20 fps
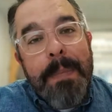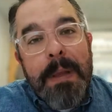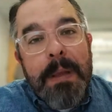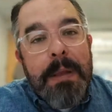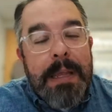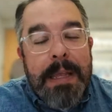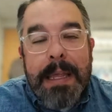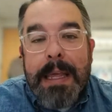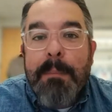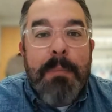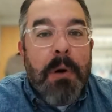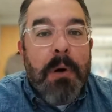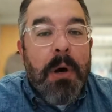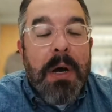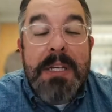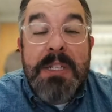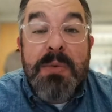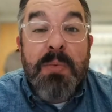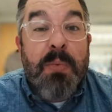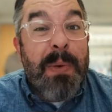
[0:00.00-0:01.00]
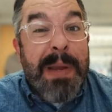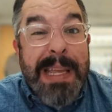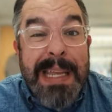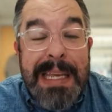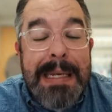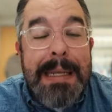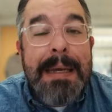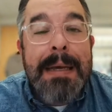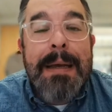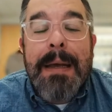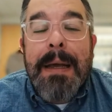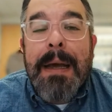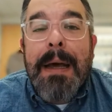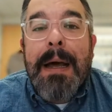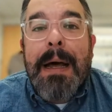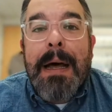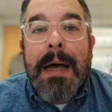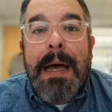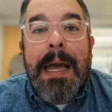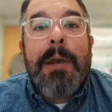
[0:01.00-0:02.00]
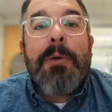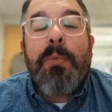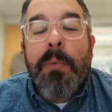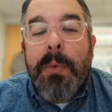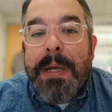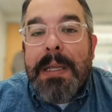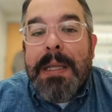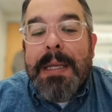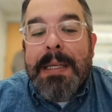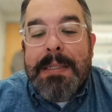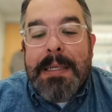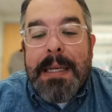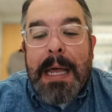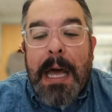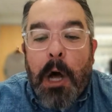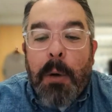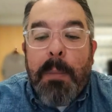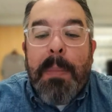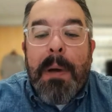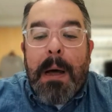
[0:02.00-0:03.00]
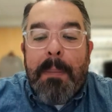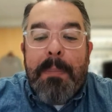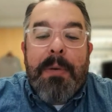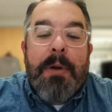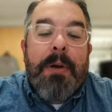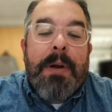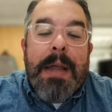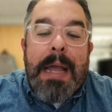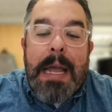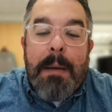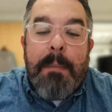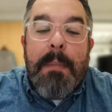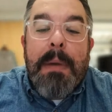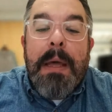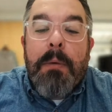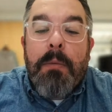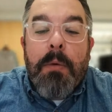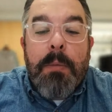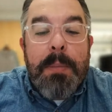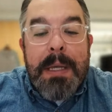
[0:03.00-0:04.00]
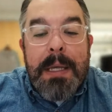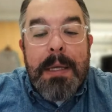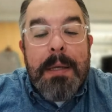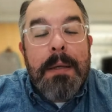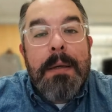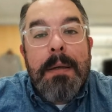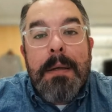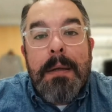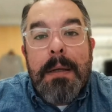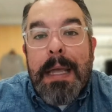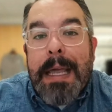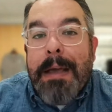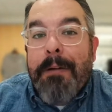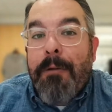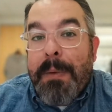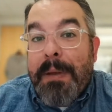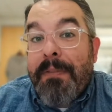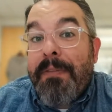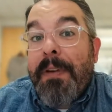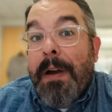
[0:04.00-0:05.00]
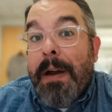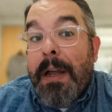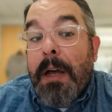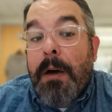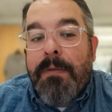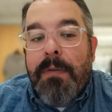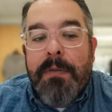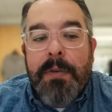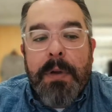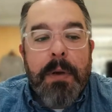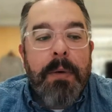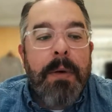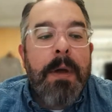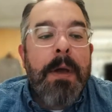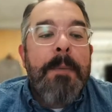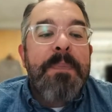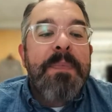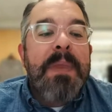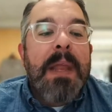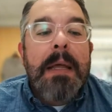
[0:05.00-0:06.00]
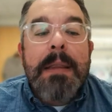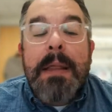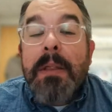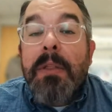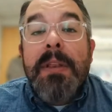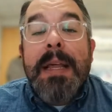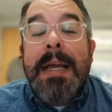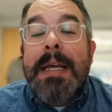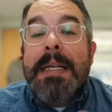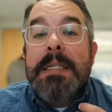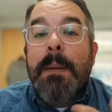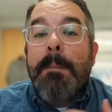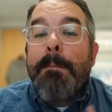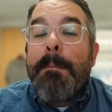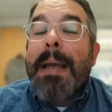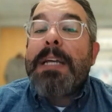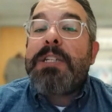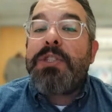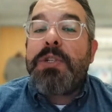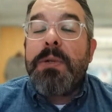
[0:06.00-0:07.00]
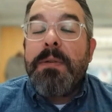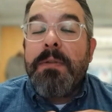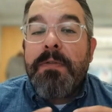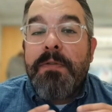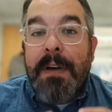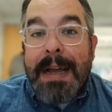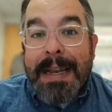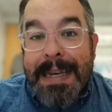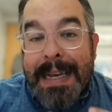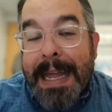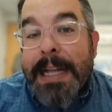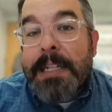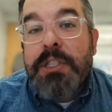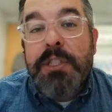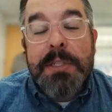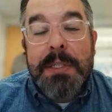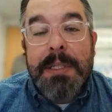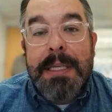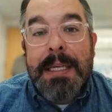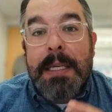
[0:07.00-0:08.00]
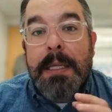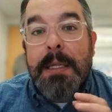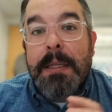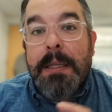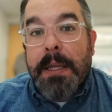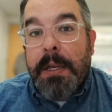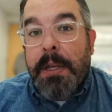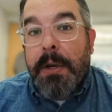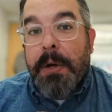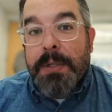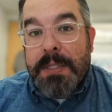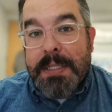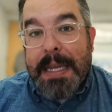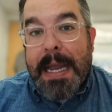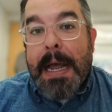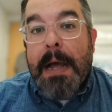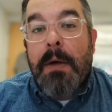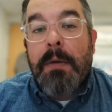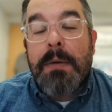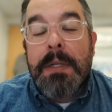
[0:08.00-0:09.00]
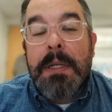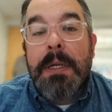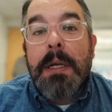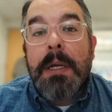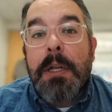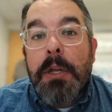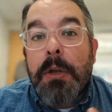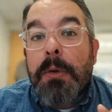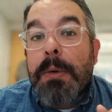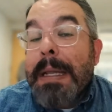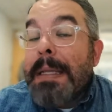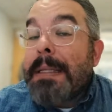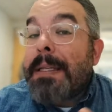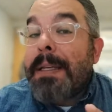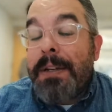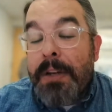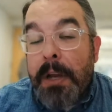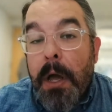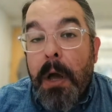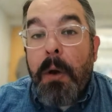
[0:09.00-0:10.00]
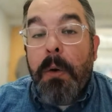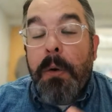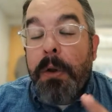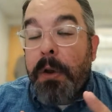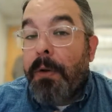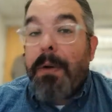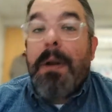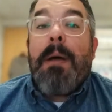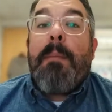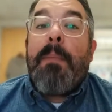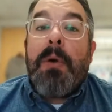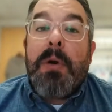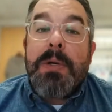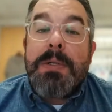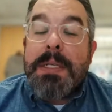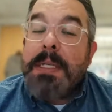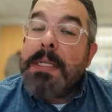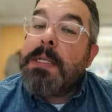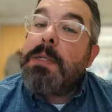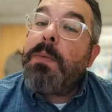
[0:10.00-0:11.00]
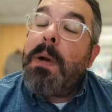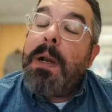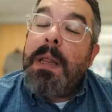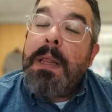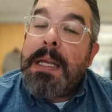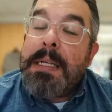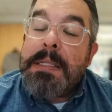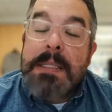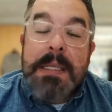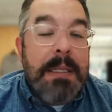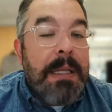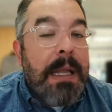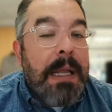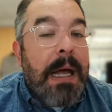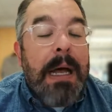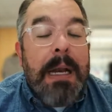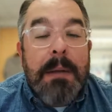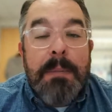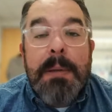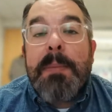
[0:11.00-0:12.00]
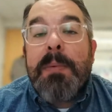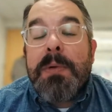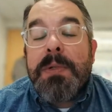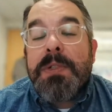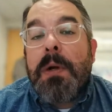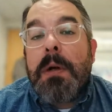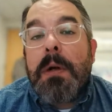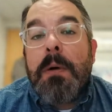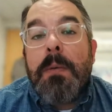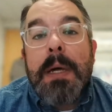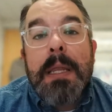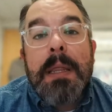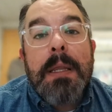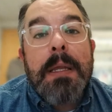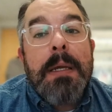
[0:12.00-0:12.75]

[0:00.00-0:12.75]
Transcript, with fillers: get books, read, and really help up your game. It will be very helpful for you. The other thing is make sure financially that you're sound. You need to know your numbers. This is one of the things a lot of people struggle with.